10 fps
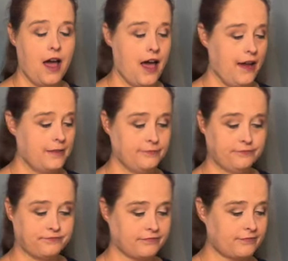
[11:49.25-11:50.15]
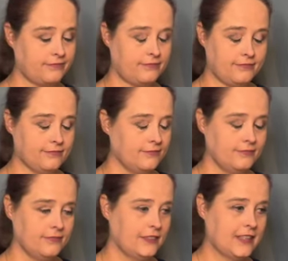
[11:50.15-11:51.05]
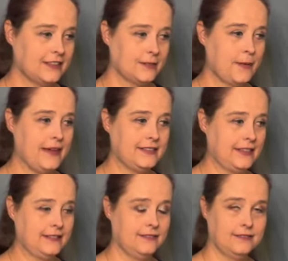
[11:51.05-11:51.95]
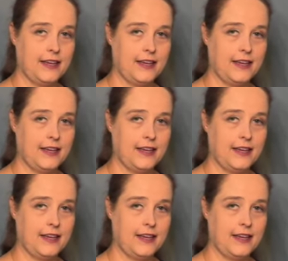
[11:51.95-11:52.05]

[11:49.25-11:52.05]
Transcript: Um, that's amazing.